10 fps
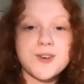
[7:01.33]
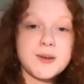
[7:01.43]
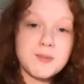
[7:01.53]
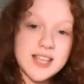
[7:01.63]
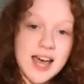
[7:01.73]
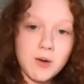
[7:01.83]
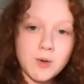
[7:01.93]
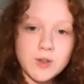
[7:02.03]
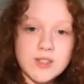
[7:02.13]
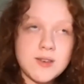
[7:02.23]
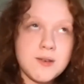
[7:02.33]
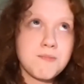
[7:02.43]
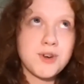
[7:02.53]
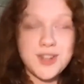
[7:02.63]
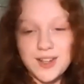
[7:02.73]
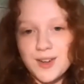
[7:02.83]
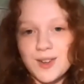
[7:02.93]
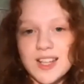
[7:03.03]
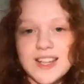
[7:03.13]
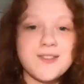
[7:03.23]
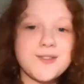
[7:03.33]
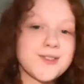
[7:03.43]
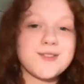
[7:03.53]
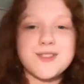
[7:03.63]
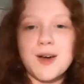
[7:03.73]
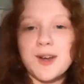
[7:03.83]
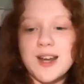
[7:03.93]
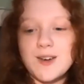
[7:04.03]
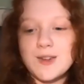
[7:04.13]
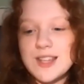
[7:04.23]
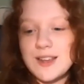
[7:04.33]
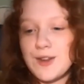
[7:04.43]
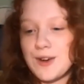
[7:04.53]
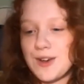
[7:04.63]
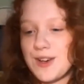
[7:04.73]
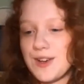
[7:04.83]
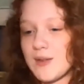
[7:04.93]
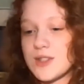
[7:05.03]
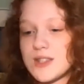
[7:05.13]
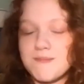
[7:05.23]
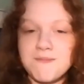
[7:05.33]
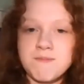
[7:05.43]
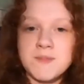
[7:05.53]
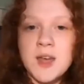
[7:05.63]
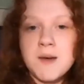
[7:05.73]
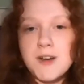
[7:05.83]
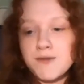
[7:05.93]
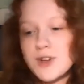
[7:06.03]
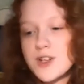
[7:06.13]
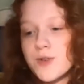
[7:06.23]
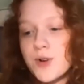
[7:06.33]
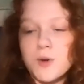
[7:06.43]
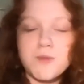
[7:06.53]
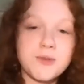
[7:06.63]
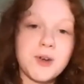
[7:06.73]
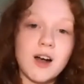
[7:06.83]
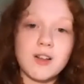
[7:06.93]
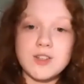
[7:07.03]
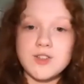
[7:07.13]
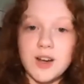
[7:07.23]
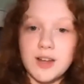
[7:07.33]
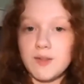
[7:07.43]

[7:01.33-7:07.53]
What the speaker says: it was owls, particularly northern saw-whet owls and long-eared owls. My friends were home from college on